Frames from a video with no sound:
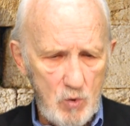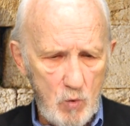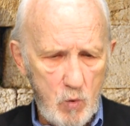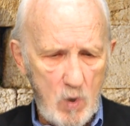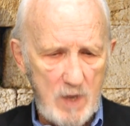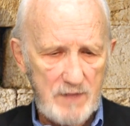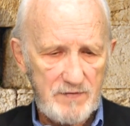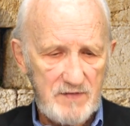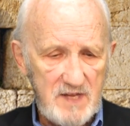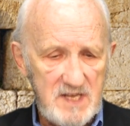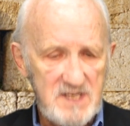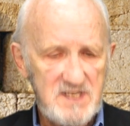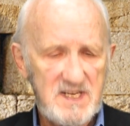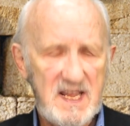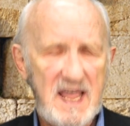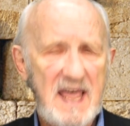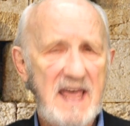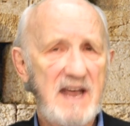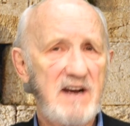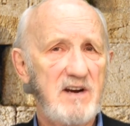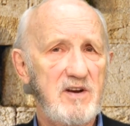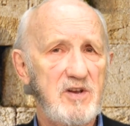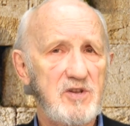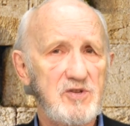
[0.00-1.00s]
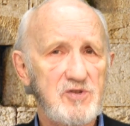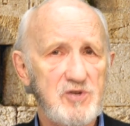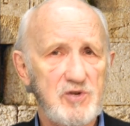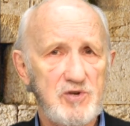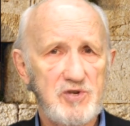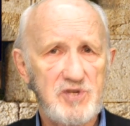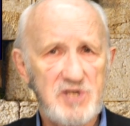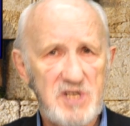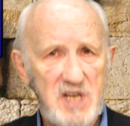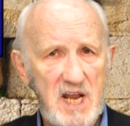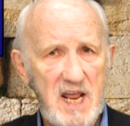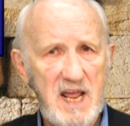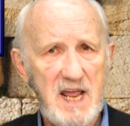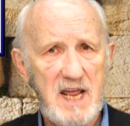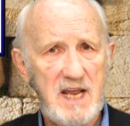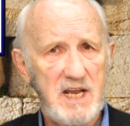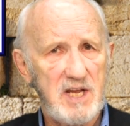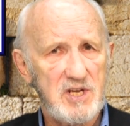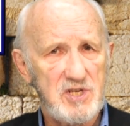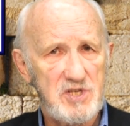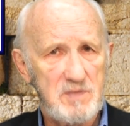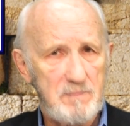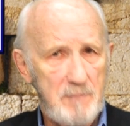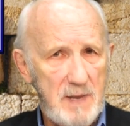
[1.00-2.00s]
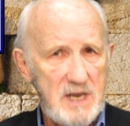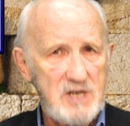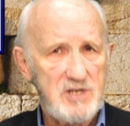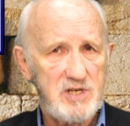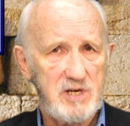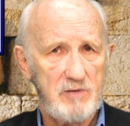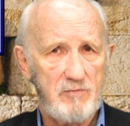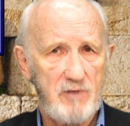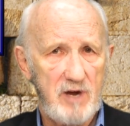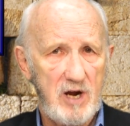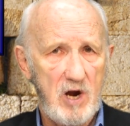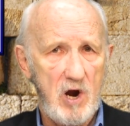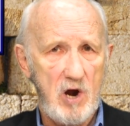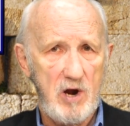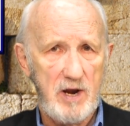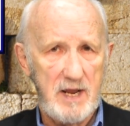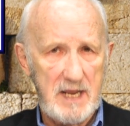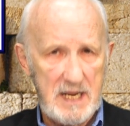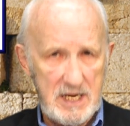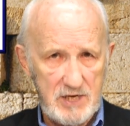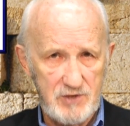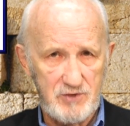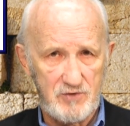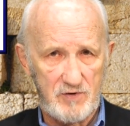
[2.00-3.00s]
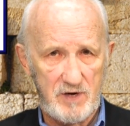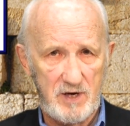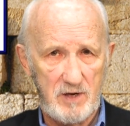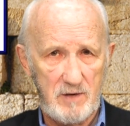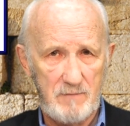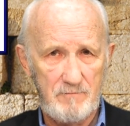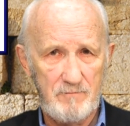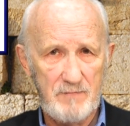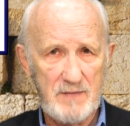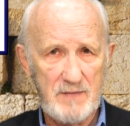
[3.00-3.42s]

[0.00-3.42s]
what these candidates are saying, especially regarding Israel.